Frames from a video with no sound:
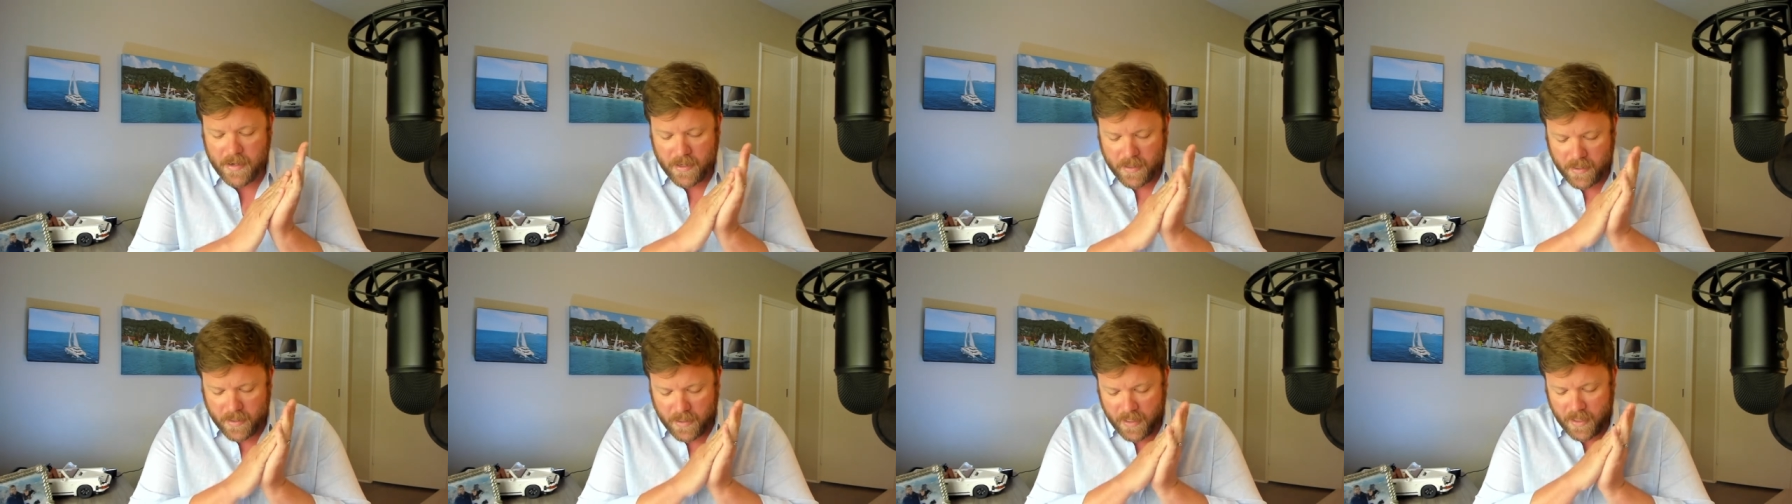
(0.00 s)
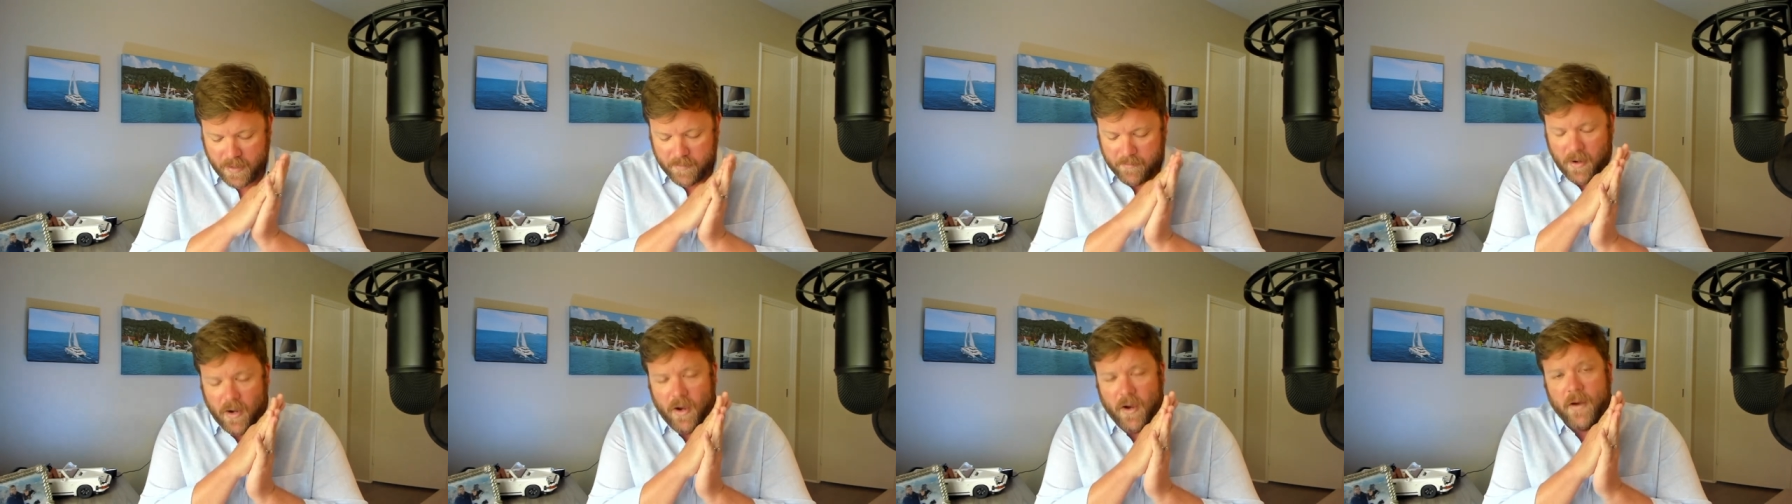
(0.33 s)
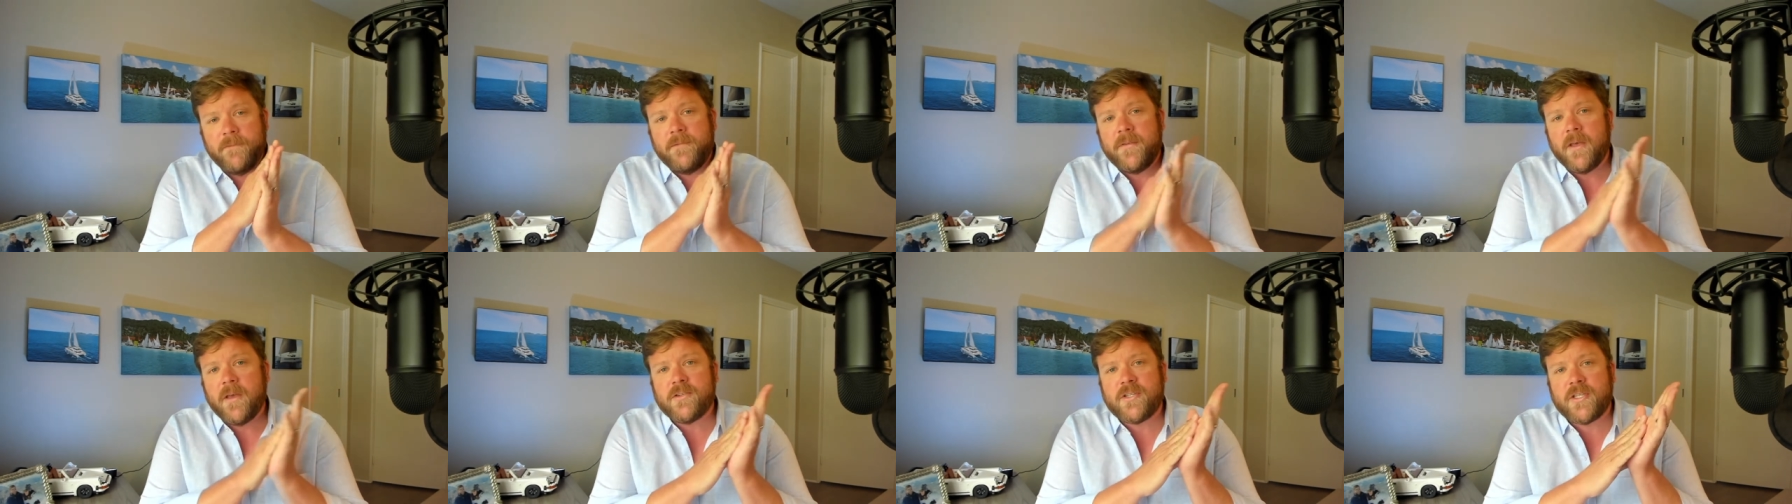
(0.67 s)
Um,
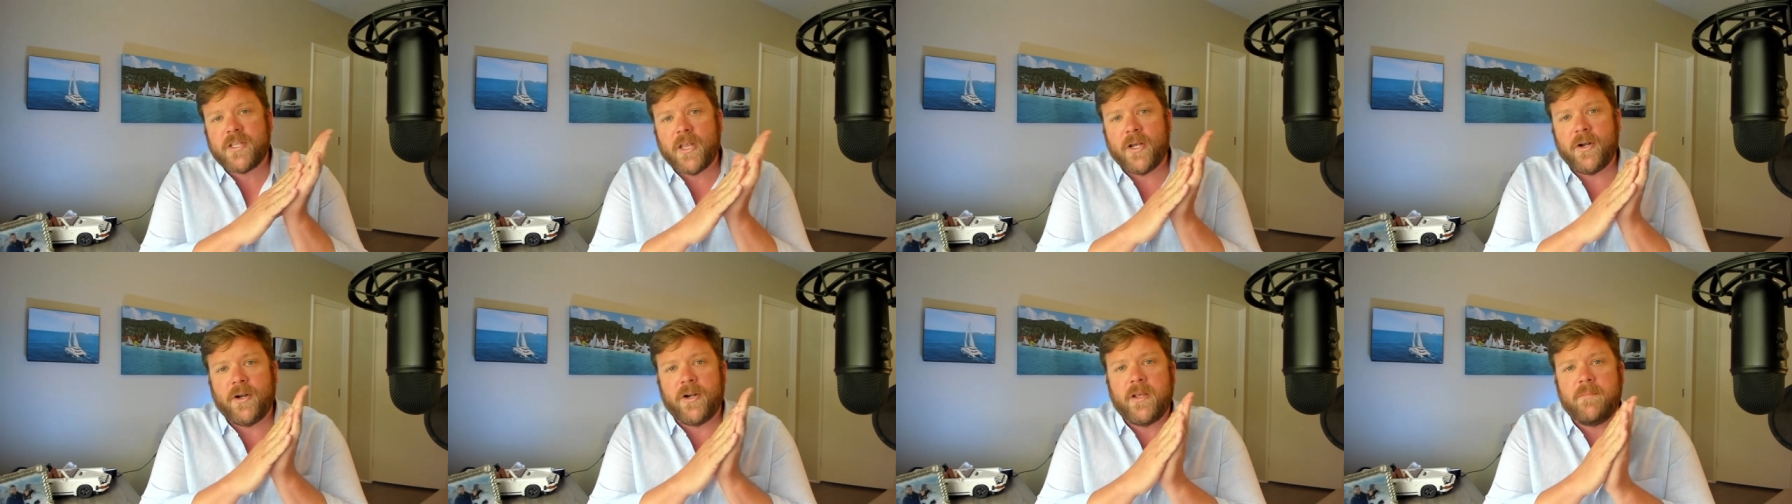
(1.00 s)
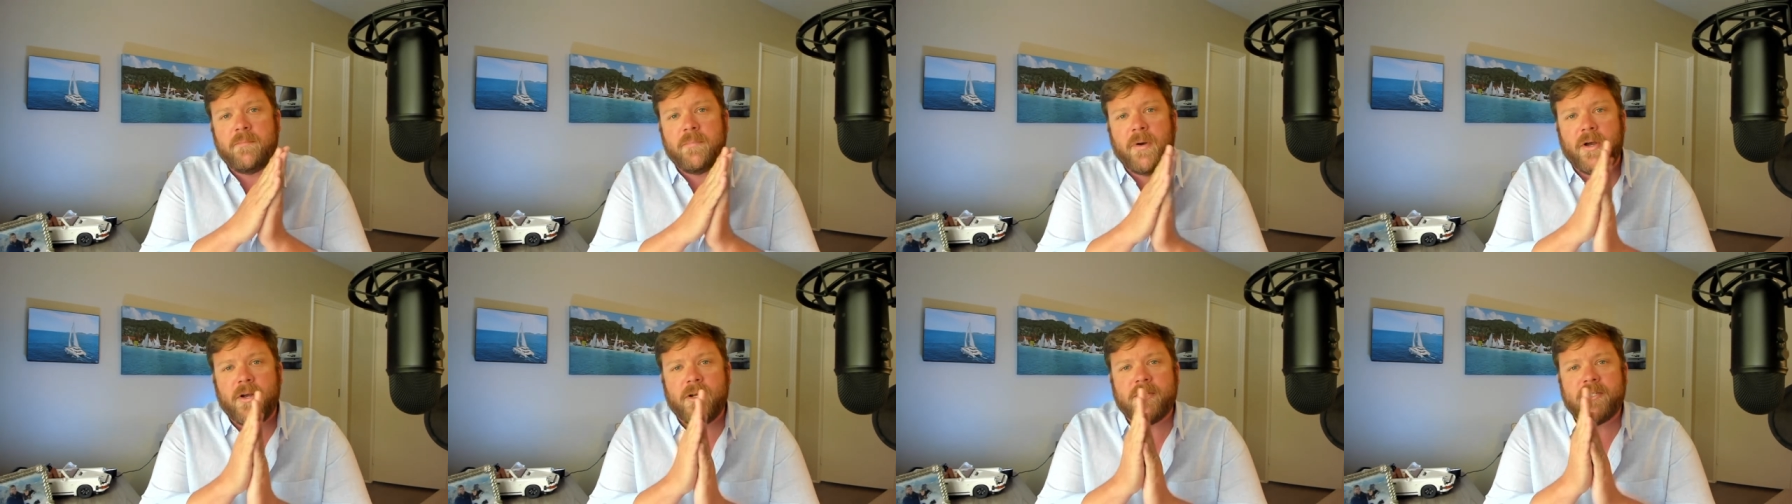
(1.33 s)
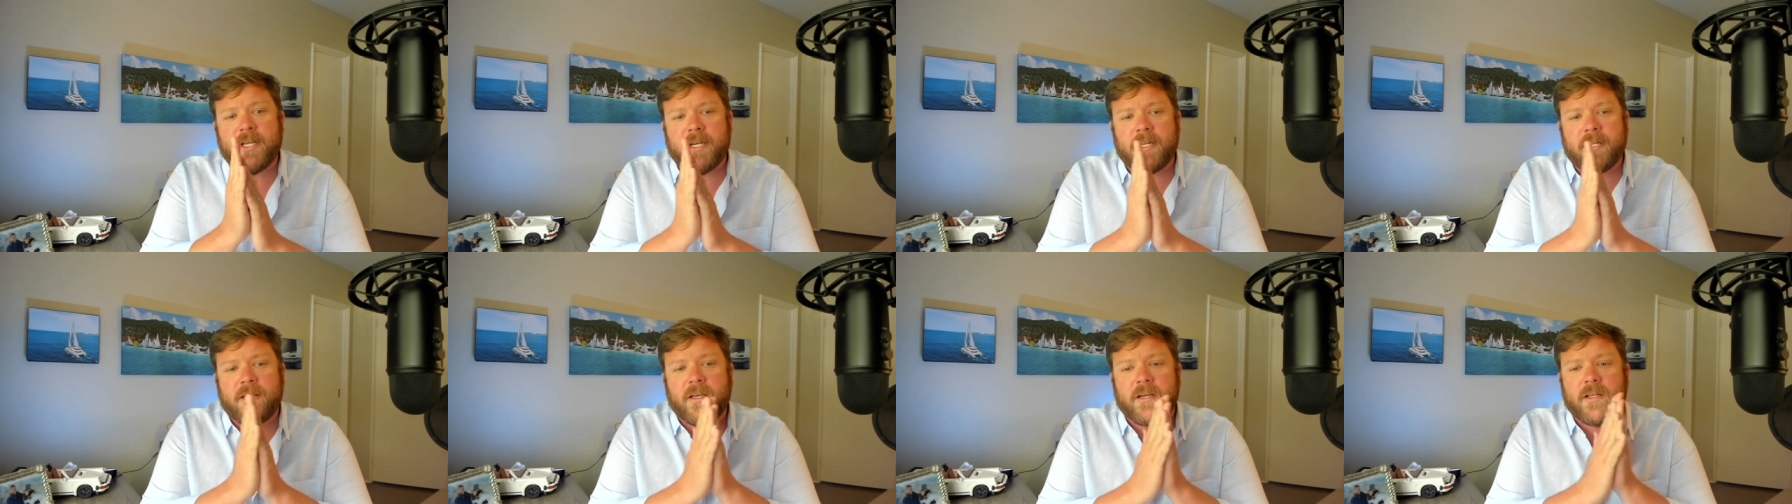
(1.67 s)
of those 30 boats,
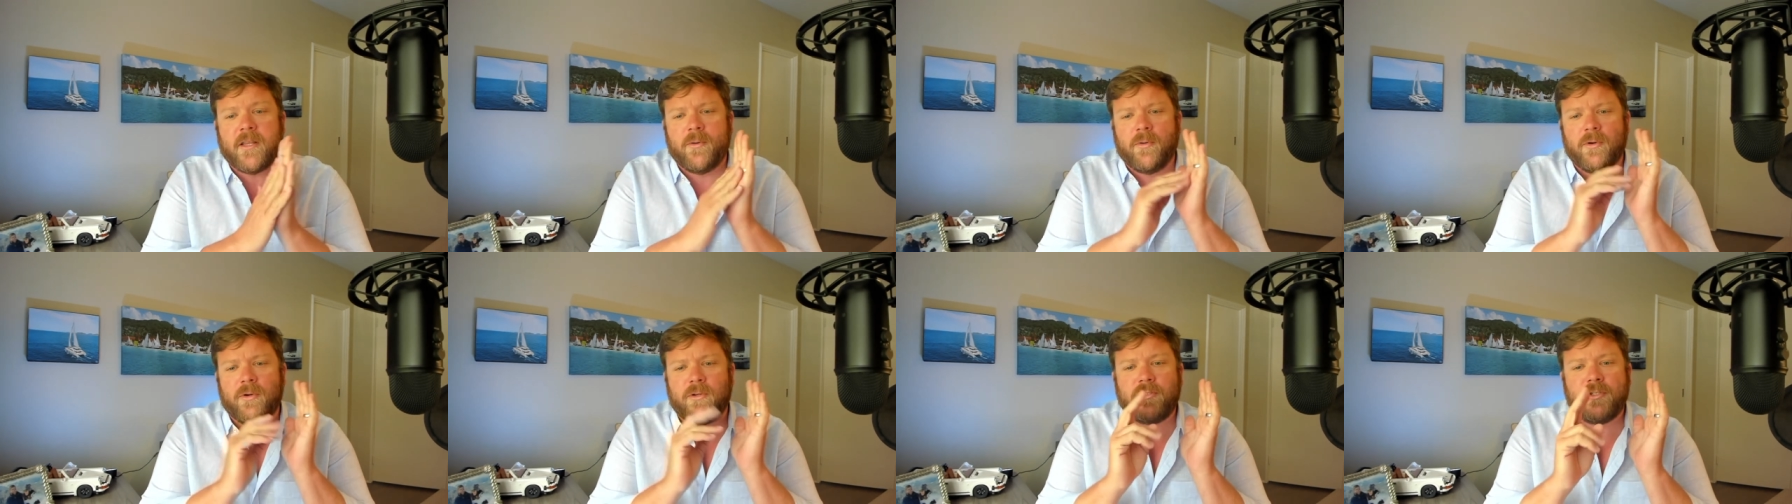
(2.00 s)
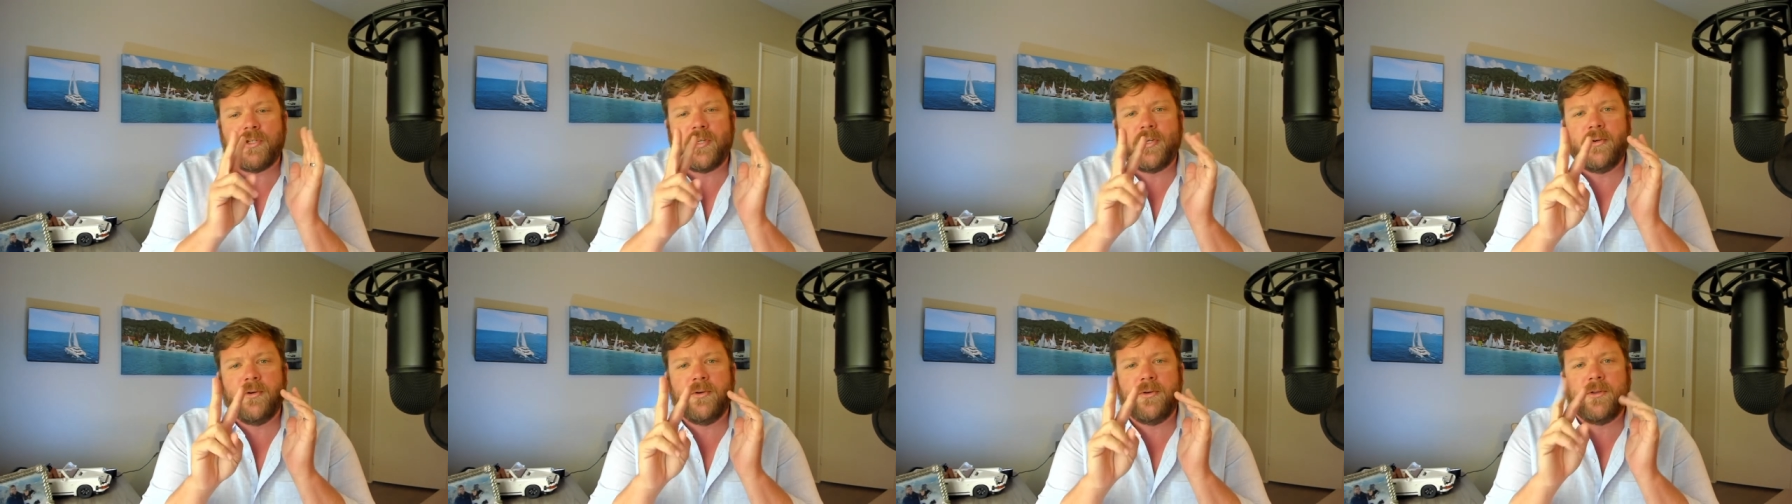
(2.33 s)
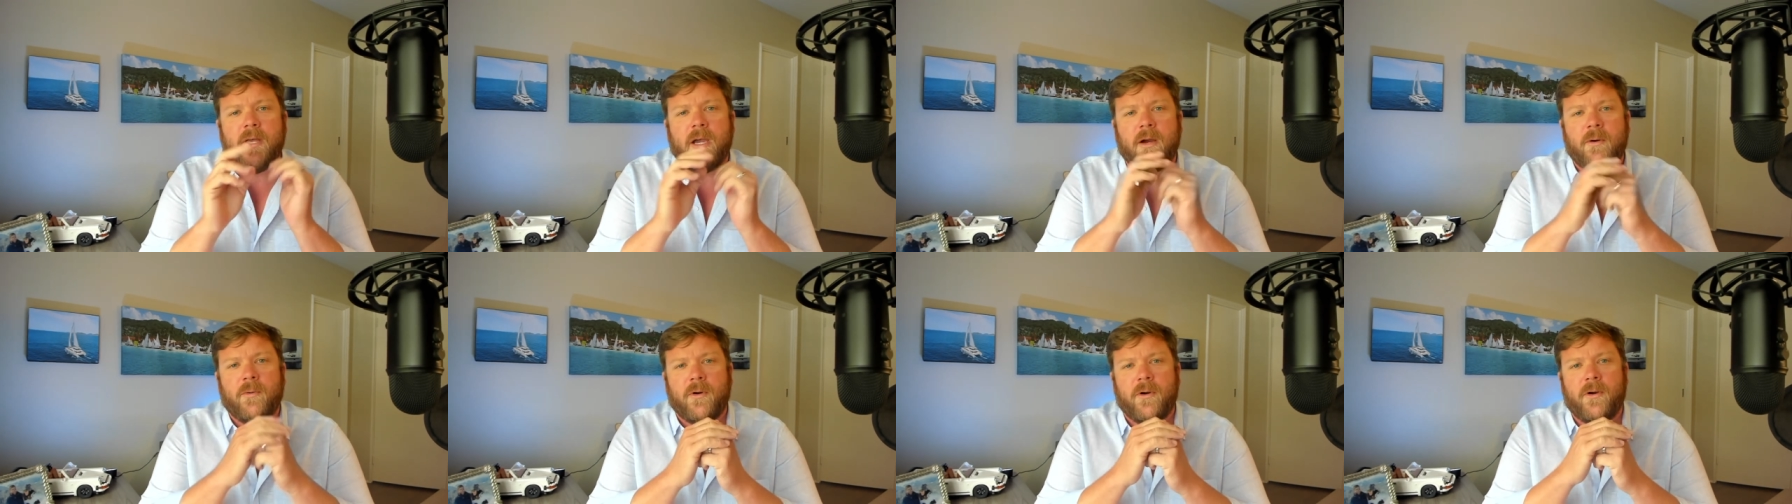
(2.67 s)
I thought there were two
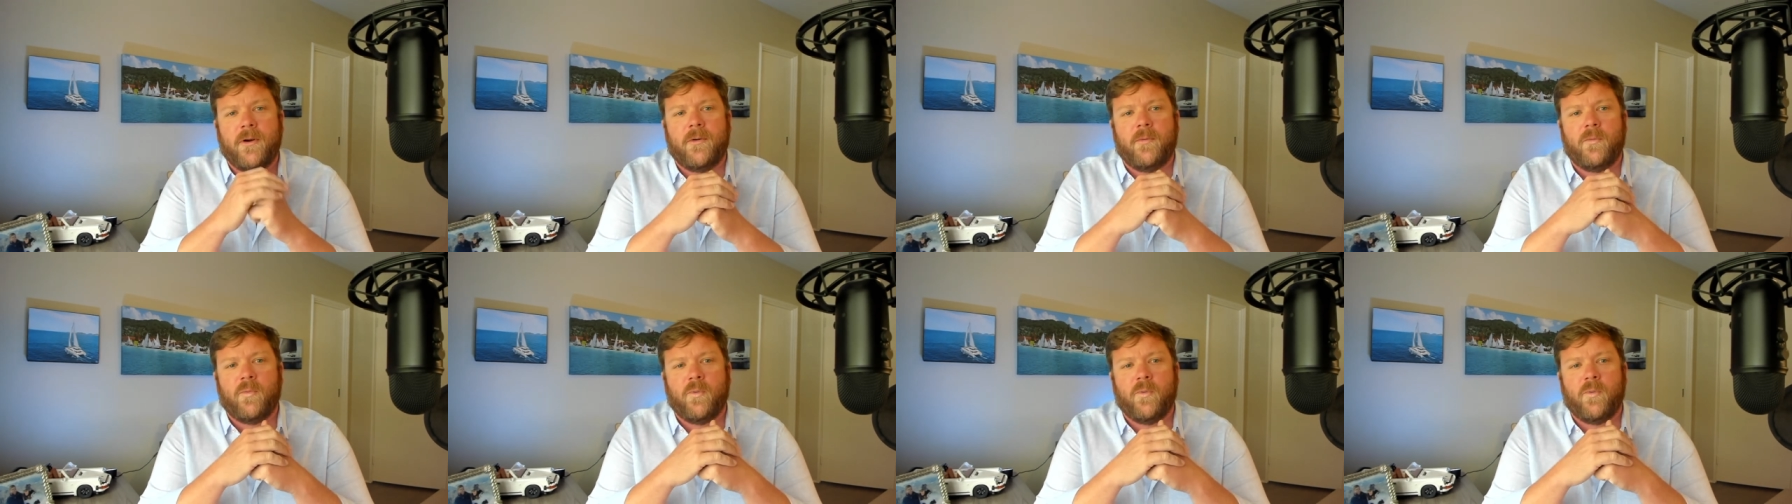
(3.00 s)
that were,